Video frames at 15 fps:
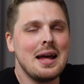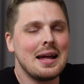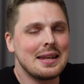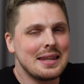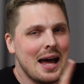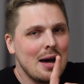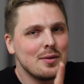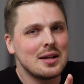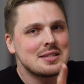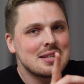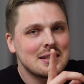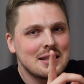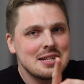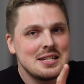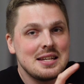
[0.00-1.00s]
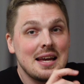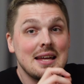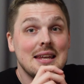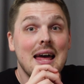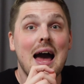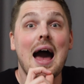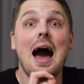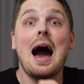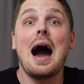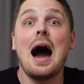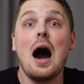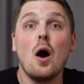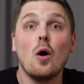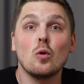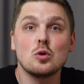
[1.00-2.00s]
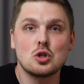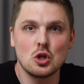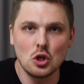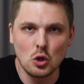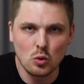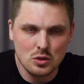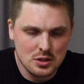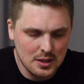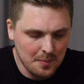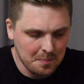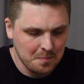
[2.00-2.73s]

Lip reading: Now let's understand how to use them.